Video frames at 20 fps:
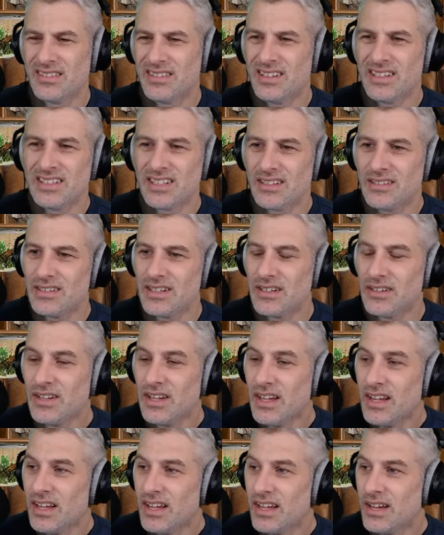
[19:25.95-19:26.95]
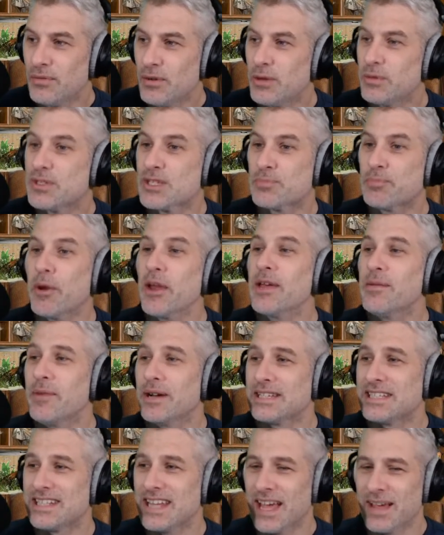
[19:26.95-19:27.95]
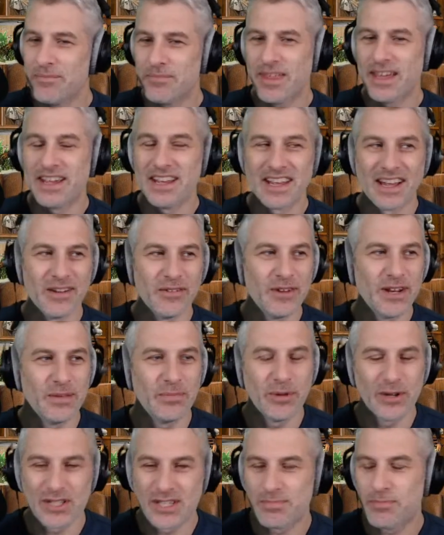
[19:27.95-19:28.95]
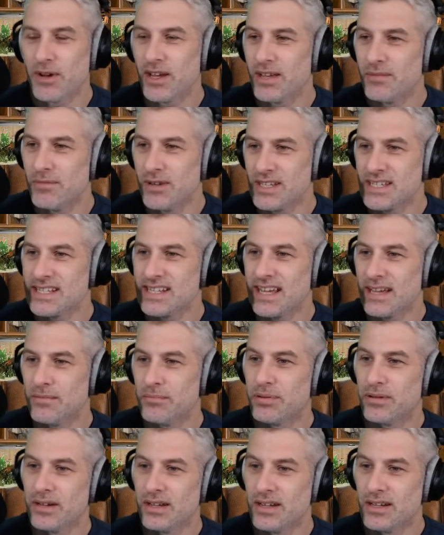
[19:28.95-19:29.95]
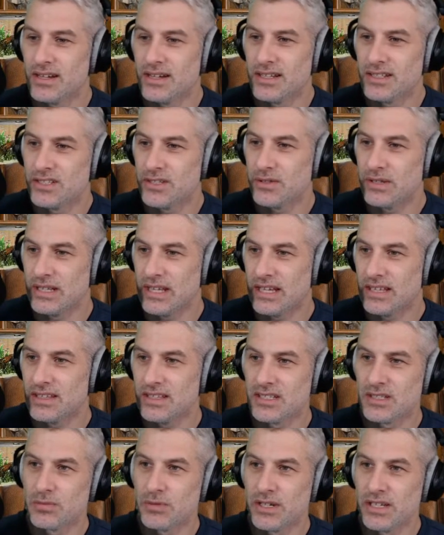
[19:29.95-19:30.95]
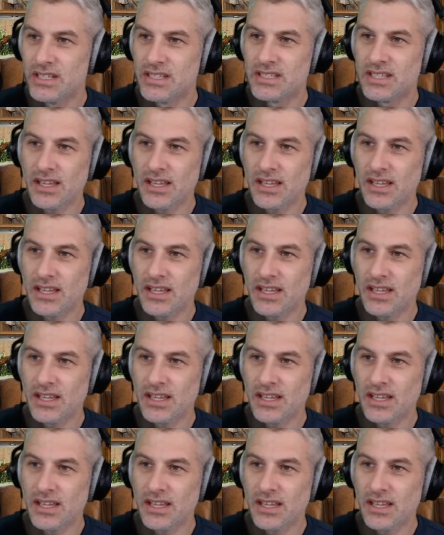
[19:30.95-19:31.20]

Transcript: I don't know. It was spring in my step. There you go. really put a spring in my step uh, doing that this week.